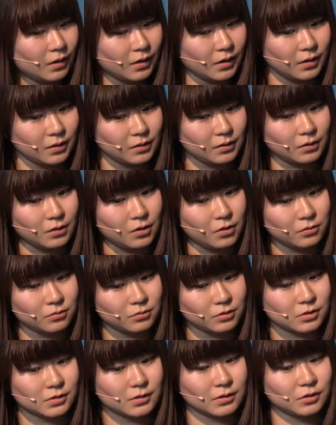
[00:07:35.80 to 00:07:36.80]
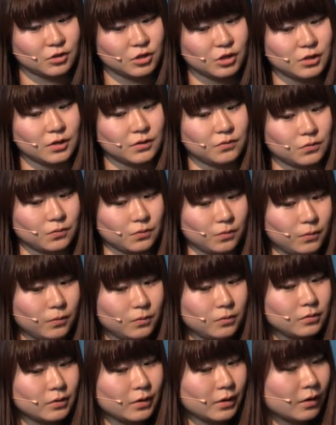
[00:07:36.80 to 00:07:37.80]
And launch the cheating
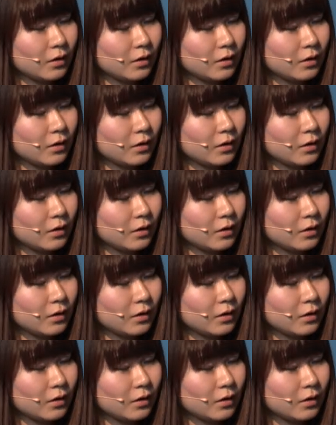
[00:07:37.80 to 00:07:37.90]
tool.